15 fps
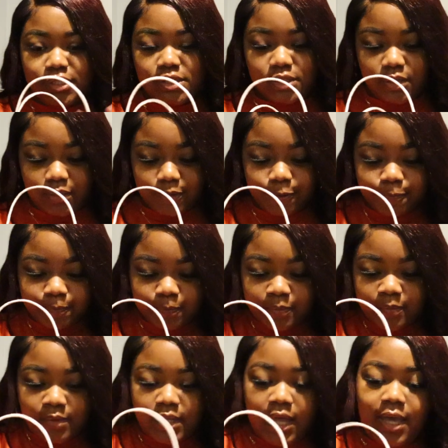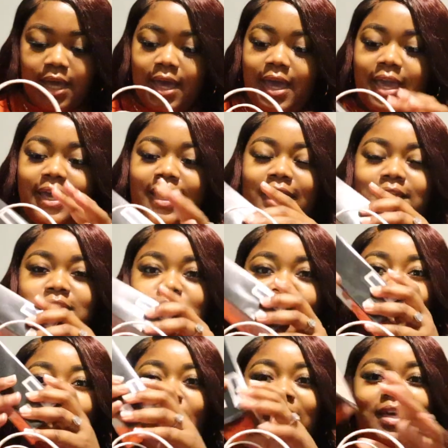saw. I got the
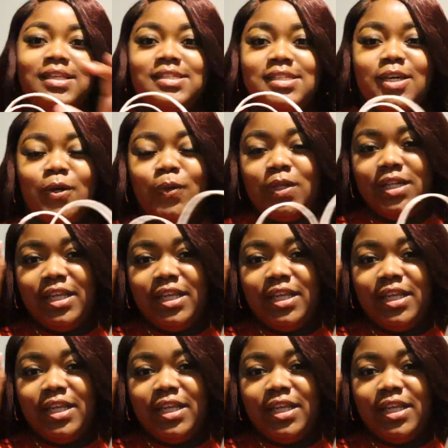Y S L